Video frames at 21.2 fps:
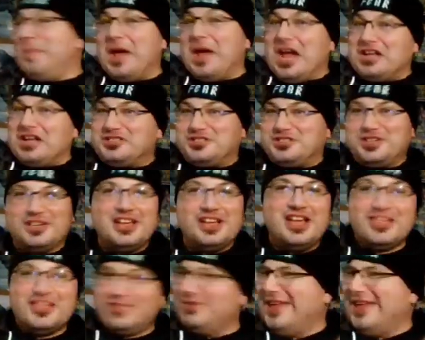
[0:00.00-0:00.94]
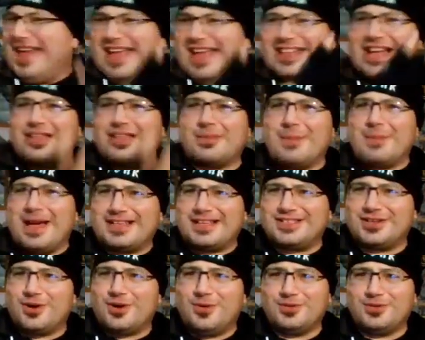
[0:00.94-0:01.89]
bitch! So they head down to
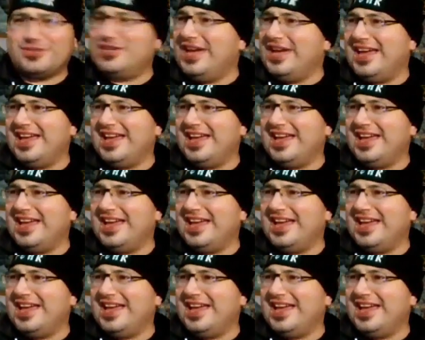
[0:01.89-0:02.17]
Mexico